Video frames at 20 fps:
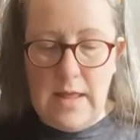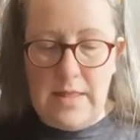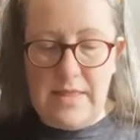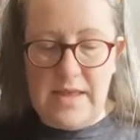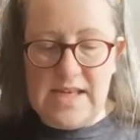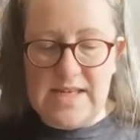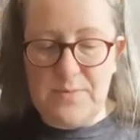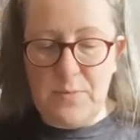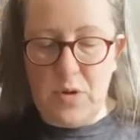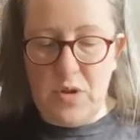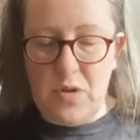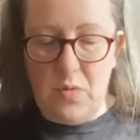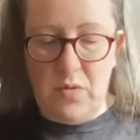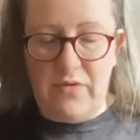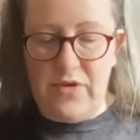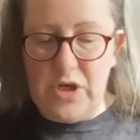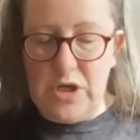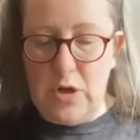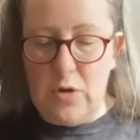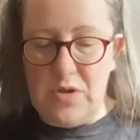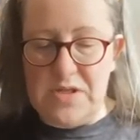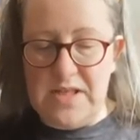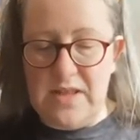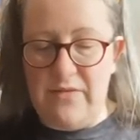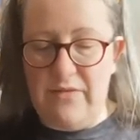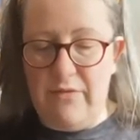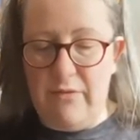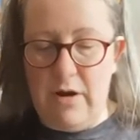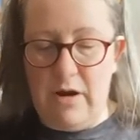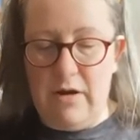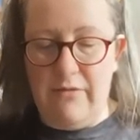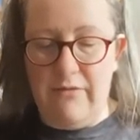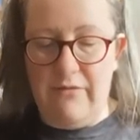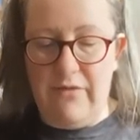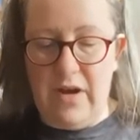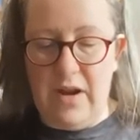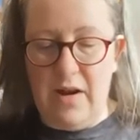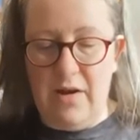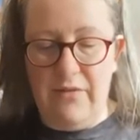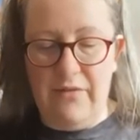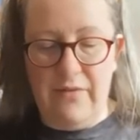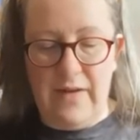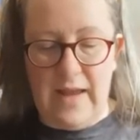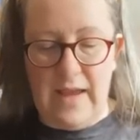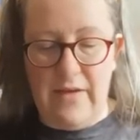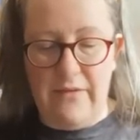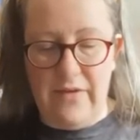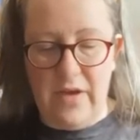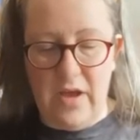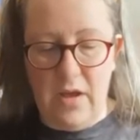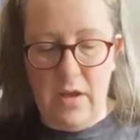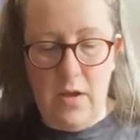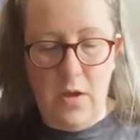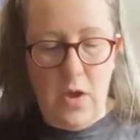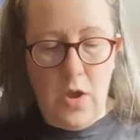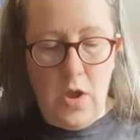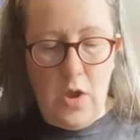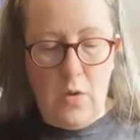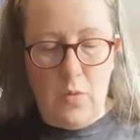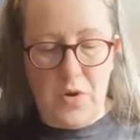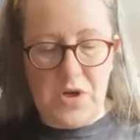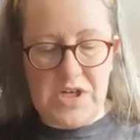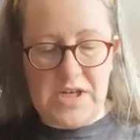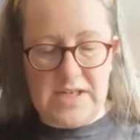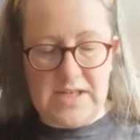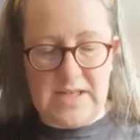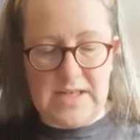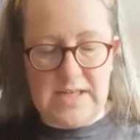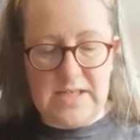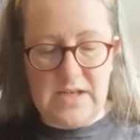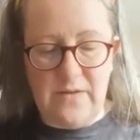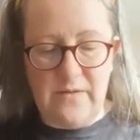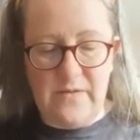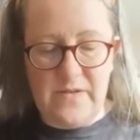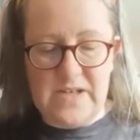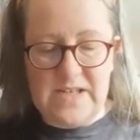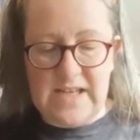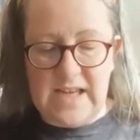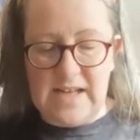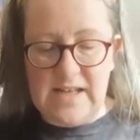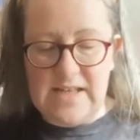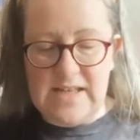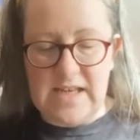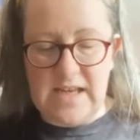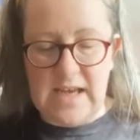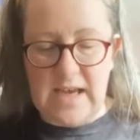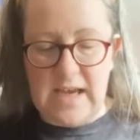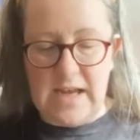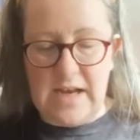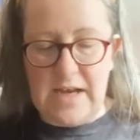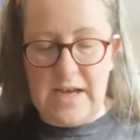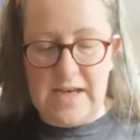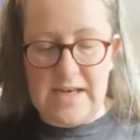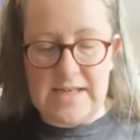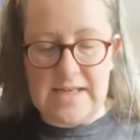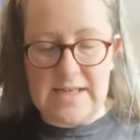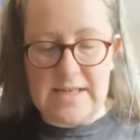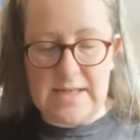This month we've chosen the Fragrant Vanilla flavour, which has a soft centre and a